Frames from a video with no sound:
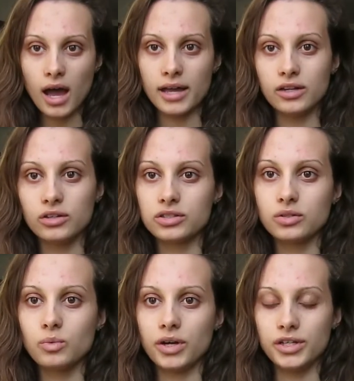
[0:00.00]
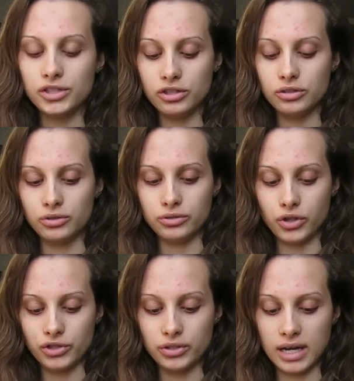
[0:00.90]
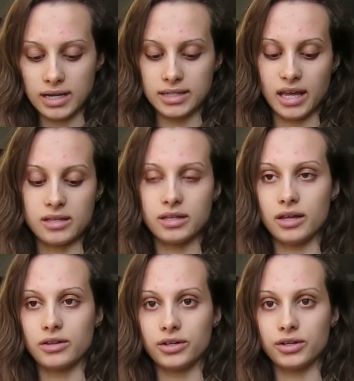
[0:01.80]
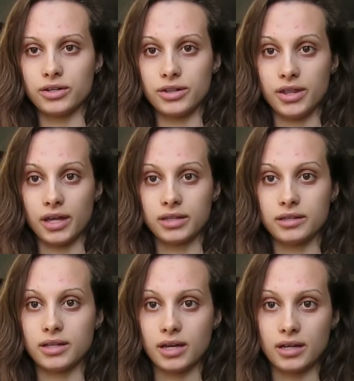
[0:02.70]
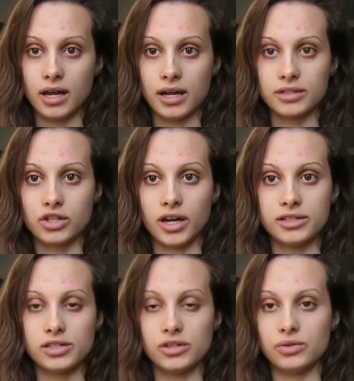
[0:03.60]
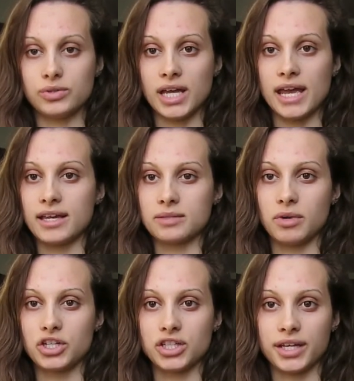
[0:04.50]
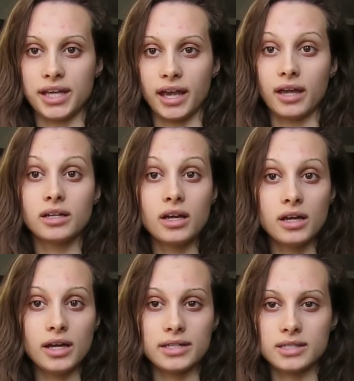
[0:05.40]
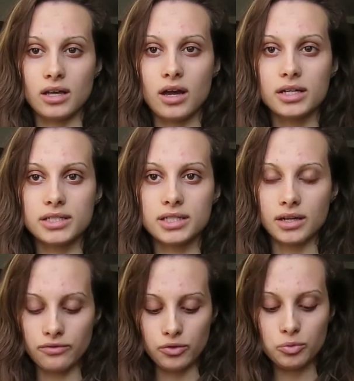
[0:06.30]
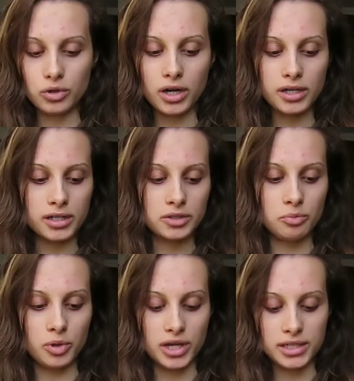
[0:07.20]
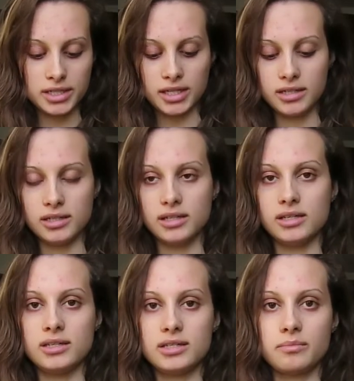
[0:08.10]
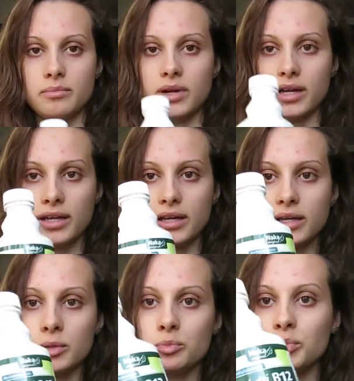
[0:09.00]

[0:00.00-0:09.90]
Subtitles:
I also wanted to show you guys another thing that I try to take as much as I can. It's not a food product, but it is my